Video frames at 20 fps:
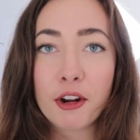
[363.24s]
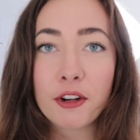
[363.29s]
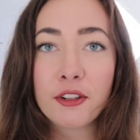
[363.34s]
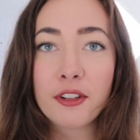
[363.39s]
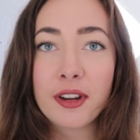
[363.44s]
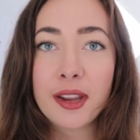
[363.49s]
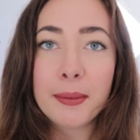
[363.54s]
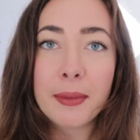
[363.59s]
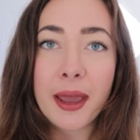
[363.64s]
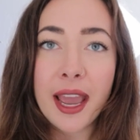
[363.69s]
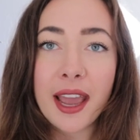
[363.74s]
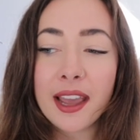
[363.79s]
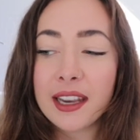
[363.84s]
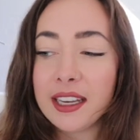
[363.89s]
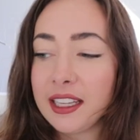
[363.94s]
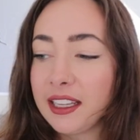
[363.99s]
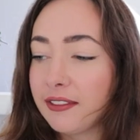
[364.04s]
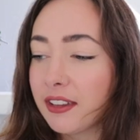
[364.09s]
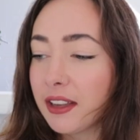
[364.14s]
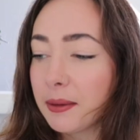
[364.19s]
rotary
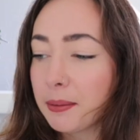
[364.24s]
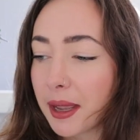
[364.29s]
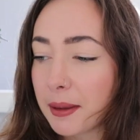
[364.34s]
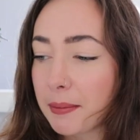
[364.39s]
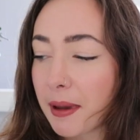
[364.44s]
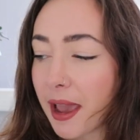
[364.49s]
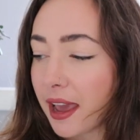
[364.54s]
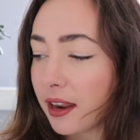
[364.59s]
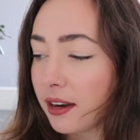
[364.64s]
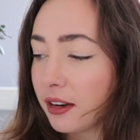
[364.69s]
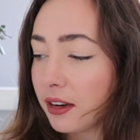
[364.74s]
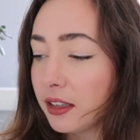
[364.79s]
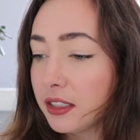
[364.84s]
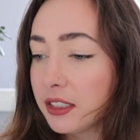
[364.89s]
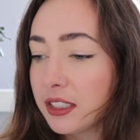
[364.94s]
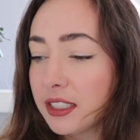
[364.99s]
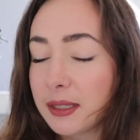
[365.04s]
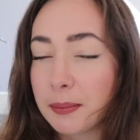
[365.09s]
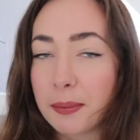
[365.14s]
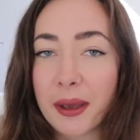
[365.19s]
mat, even my
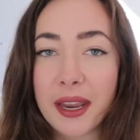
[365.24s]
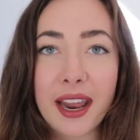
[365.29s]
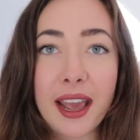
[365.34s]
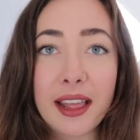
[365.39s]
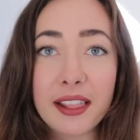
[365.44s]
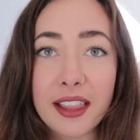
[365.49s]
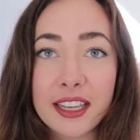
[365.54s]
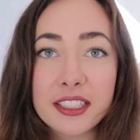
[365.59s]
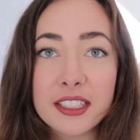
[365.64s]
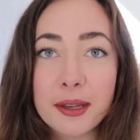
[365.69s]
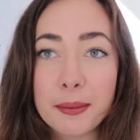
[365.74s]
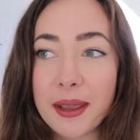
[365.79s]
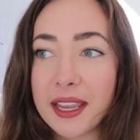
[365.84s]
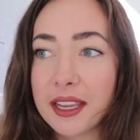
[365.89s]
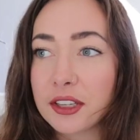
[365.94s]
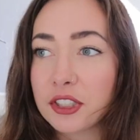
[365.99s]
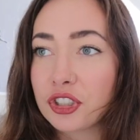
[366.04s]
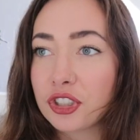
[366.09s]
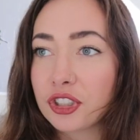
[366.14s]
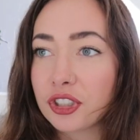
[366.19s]
patterns, but I like to
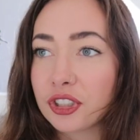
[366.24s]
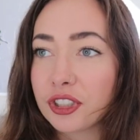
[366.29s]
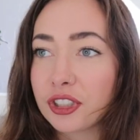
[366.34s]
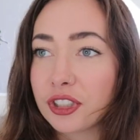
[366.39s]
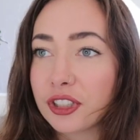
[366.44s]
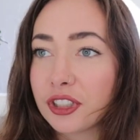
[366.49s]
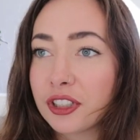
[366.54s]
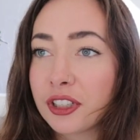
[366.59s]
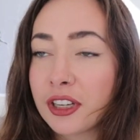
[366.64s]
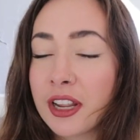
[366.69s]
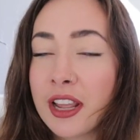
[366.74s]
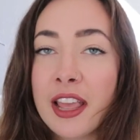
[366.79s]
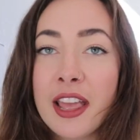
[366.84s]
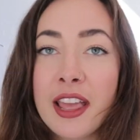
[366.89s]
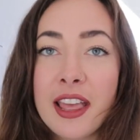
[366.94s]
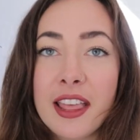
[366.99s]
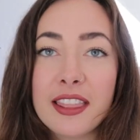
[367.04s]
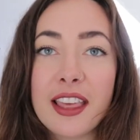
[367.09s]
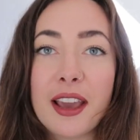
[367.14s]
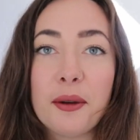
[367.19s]
make sure
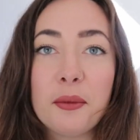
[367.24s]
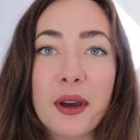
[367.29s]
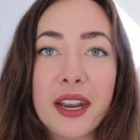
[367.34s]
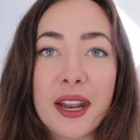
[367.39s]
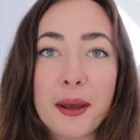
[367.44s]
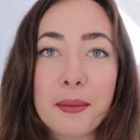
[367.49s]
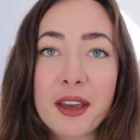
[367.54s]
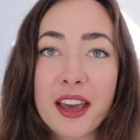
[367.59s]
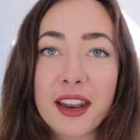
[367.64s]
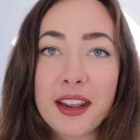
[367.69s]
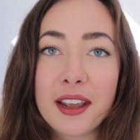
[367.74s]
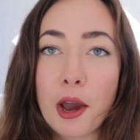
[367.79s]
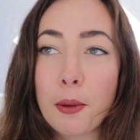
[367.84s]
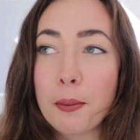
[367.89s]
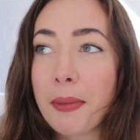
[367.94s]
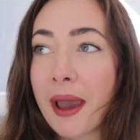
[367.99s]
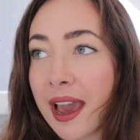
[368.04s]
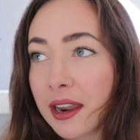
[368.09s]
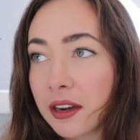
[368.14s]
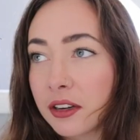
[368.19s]
that when I'm cutting
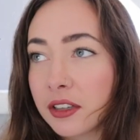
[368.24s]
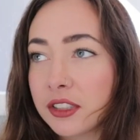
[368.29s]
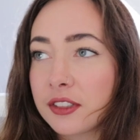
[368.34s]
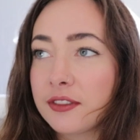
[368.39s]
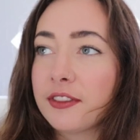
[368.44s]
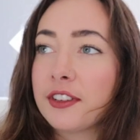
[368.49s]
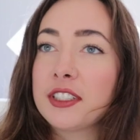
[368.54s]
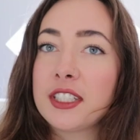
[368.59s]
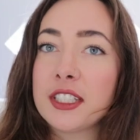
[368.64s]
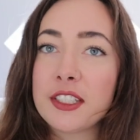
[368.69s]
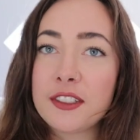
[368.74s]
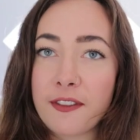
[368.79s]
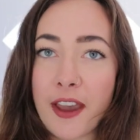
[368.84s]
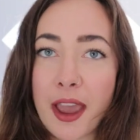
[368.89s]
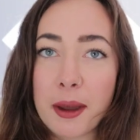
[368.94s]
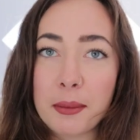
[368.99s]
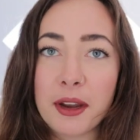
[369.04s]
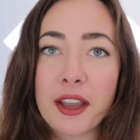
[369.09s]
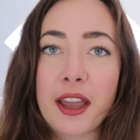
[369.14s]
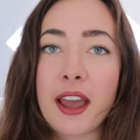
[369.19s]
out patterns versus
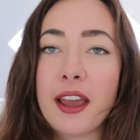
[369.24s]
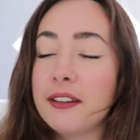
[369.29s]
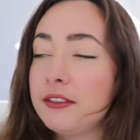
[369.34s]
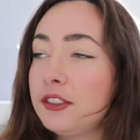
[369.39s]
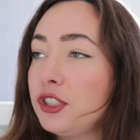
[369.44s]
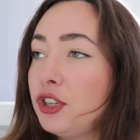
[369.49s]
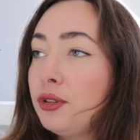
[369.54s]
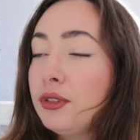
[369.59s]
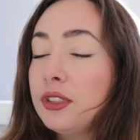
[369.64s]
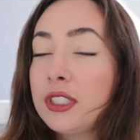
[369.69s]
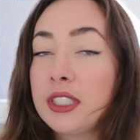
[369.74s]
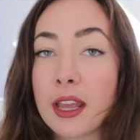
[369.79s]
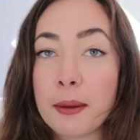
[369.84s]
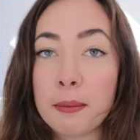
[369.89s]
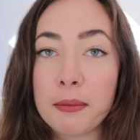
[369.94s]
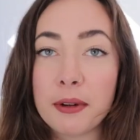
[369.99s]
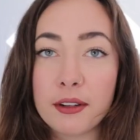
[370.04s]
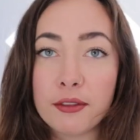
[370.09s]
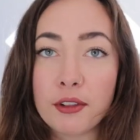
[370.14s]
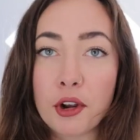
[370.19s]
fabric, I have two
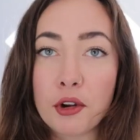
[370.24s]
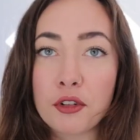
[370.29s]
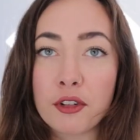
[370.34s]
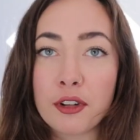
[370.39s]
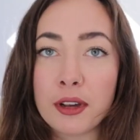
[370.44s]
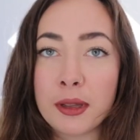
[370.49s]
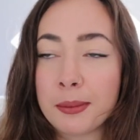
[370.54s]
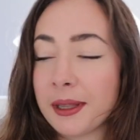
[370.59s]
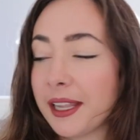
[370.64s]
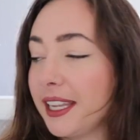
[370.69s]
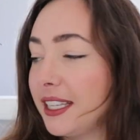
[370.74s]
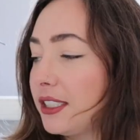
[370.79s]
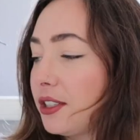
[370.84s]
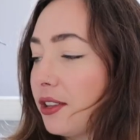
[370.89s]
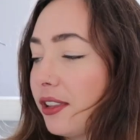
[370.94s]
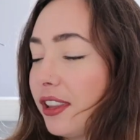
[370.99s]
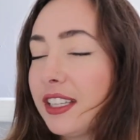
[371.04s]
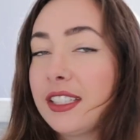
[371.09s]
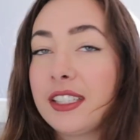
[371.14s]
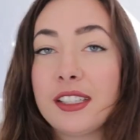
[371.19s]
separate rotary blades
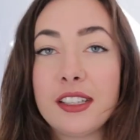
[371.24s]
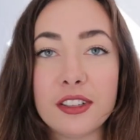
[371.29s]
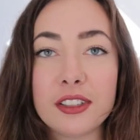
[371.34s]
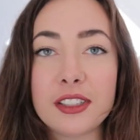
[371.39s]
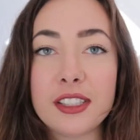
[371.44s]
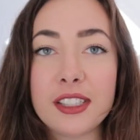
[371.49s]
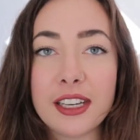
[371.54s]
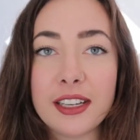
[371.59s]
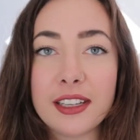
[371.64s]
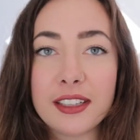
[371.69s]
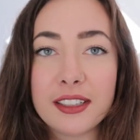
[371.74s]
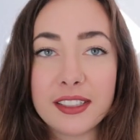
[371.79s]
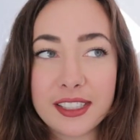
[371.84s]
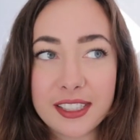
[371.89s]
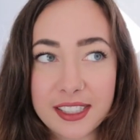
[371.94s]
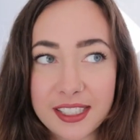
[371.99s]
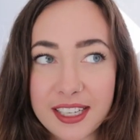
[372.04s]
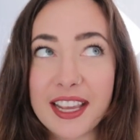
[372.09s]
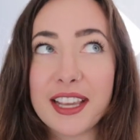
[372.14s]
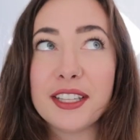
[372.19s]
so they still
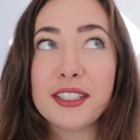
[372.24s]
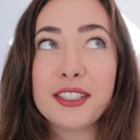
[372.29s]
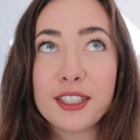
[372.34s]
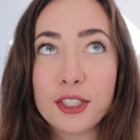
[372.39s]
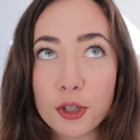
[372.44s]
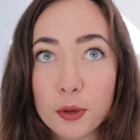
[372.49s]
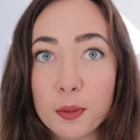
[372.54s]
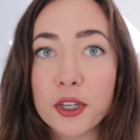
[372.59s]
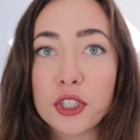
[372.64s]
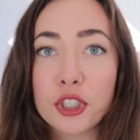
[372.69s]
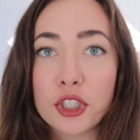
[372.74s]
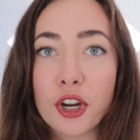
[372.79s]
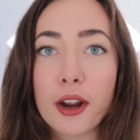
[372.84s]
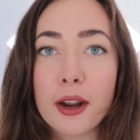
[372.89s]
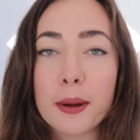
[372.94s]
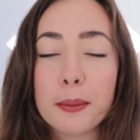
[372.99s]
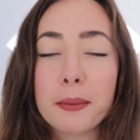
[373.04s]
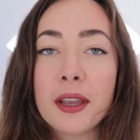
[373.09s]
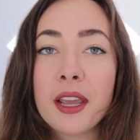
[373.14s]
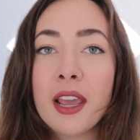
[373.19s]
stay super
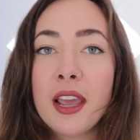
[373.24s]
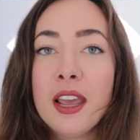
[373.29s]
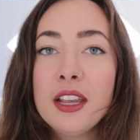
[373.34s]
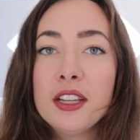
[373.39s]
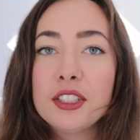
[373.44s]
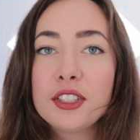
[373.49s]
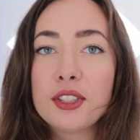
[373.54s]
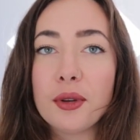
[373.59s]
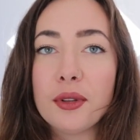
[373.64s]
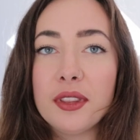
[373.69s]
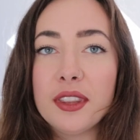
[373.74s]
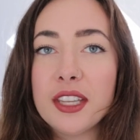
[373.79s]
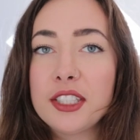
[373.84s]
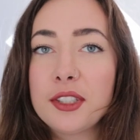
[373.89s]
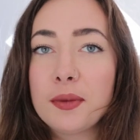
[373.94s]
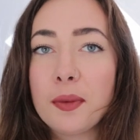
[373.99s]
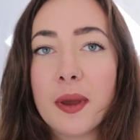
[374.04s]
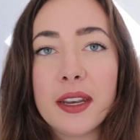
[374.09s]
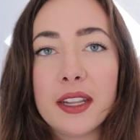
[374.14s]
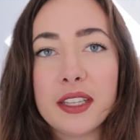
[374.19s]
sharp. So
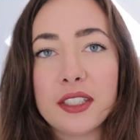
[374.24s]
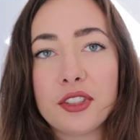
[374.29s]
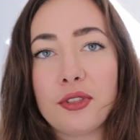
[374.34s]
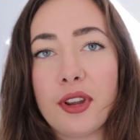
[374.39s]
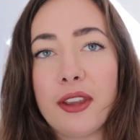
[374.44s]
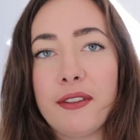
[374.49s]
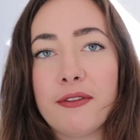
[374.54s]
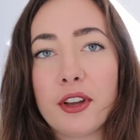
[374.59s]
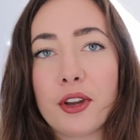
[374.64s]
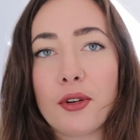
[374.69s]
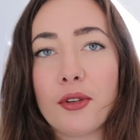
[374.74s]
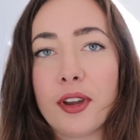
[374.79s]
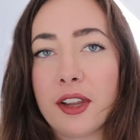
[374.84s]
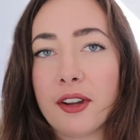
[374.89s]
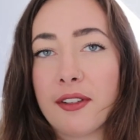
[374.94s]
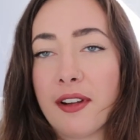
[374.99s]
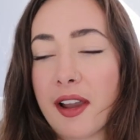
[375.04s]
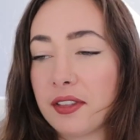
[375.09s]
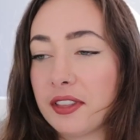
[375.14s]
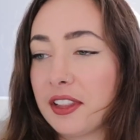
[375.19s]
this one is great for going
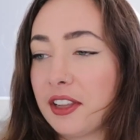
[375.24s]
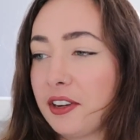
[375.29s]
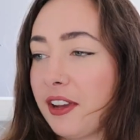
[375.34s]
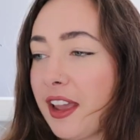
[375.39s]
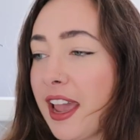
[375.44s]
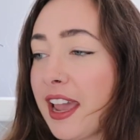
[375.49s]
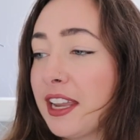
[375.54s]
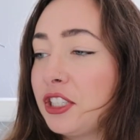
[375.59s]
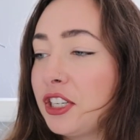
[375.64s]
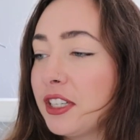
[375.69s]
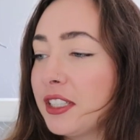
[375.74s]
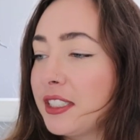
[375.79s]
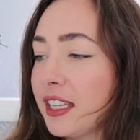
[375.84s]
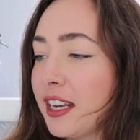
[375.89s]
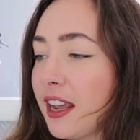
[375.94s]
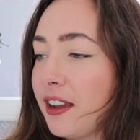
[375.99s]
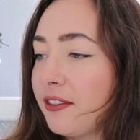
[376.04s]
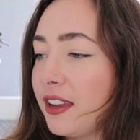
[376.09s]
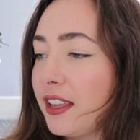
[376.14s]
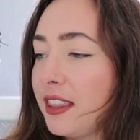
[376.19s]
around little edges
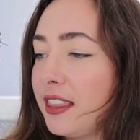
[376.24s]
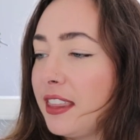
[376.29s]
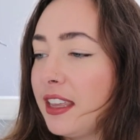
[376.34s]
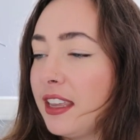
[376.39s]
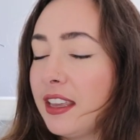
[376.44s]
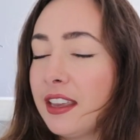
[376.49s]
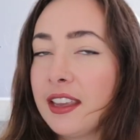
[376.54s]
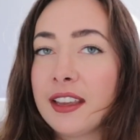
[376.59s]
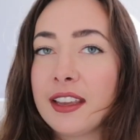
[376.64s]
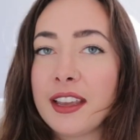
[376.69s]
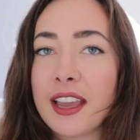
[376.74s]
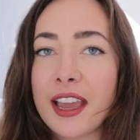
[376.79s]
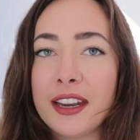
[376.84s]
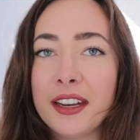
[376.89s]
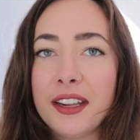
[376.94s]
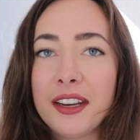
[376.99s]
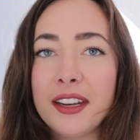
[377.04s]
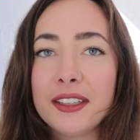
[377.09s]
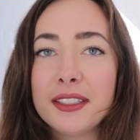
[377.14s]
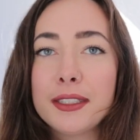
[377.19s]
and everything,
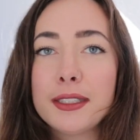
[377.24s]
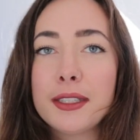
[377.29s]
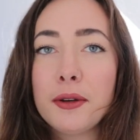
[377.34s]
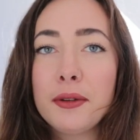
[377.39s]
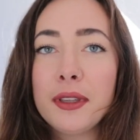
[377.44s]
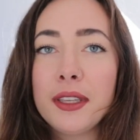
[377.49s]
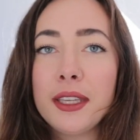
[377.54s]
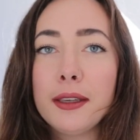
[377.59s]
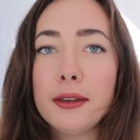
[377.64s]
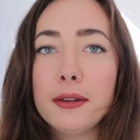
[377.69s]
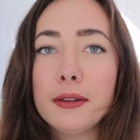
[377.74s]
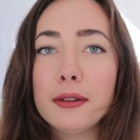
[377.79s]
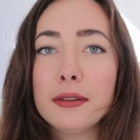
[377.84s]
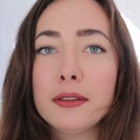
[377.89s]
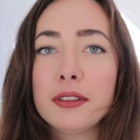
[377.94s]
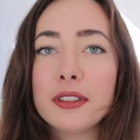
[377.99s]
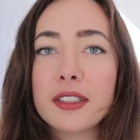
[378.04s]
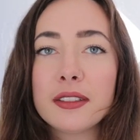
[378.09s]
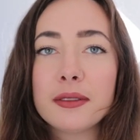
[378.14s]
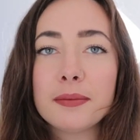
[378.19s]
and it is so
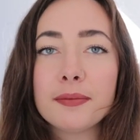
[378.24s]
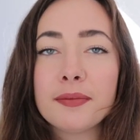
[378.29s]
cute.